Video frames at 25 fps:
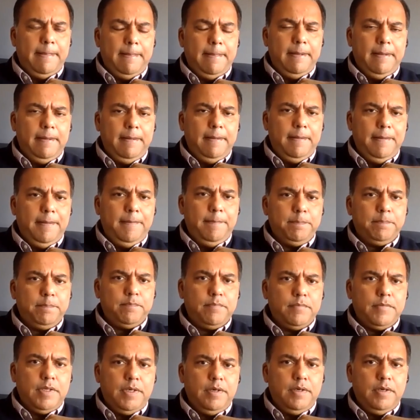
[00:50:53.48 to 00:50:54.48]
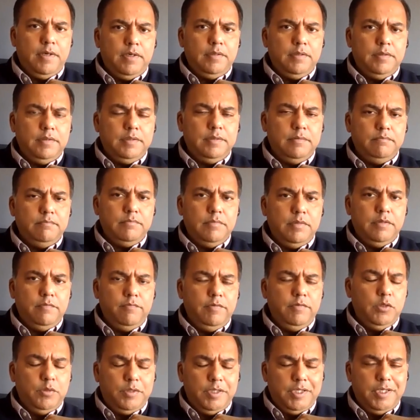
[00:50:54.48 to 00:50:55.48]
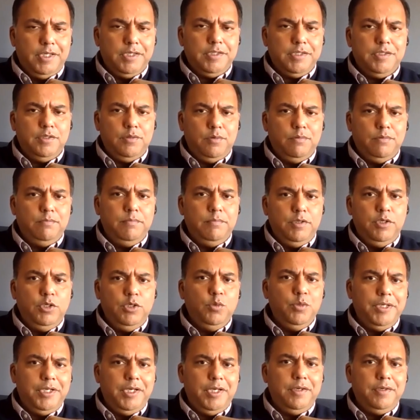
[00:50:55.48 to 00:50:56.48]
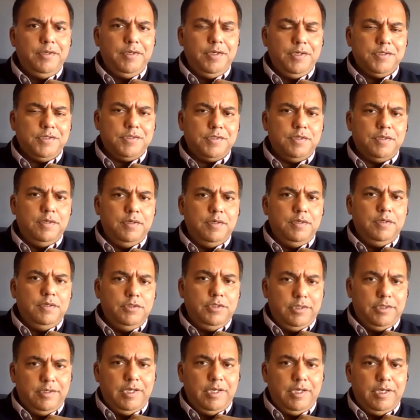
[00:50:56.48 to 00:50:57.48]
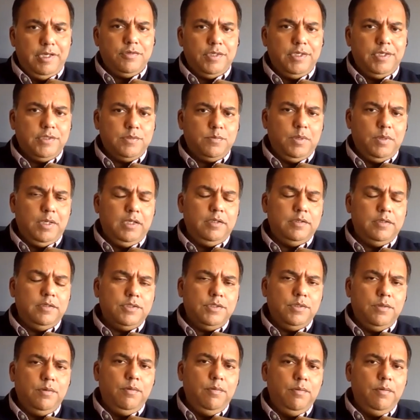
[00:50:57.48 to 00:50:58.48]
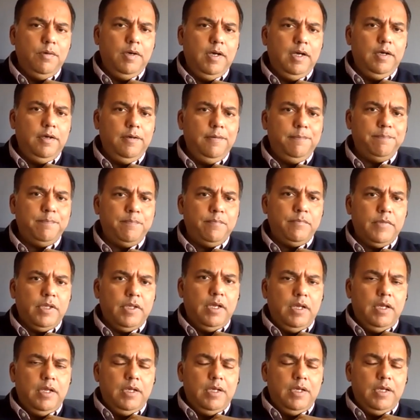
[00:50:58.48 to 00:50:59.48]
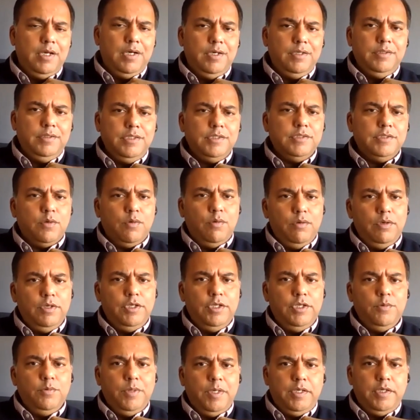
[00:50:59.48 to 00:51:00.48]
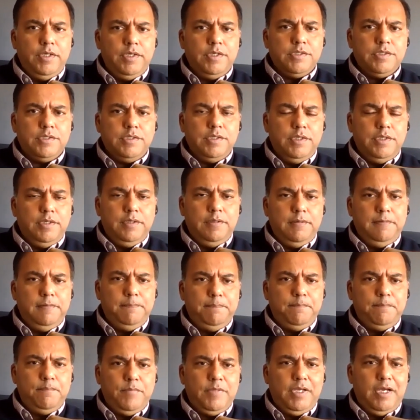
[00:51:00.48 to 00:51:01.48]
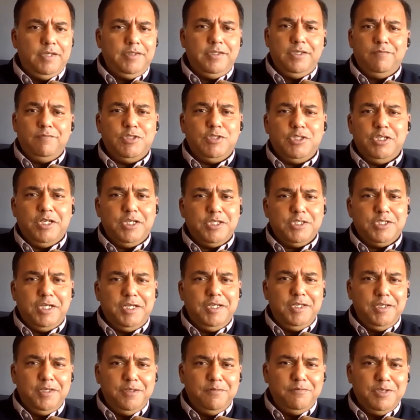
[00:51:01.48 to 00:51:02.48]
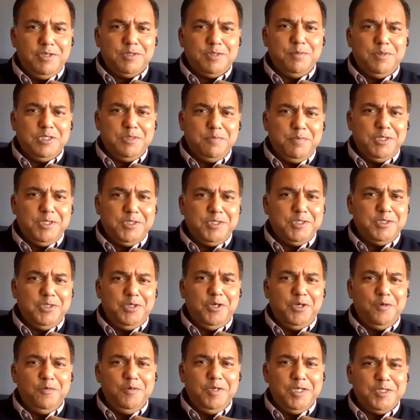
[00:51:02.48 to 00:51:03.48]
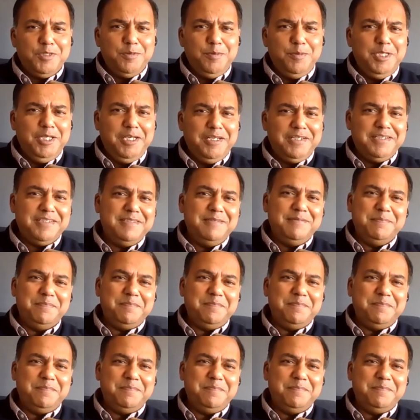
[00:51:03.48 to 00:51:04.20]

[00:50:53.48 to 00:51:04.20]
Um, uh, we're looking at you know newer areas, geriatric as well. So uh, uh these are all new areas um, I which are exciting investment spaces. A lot of work to be done.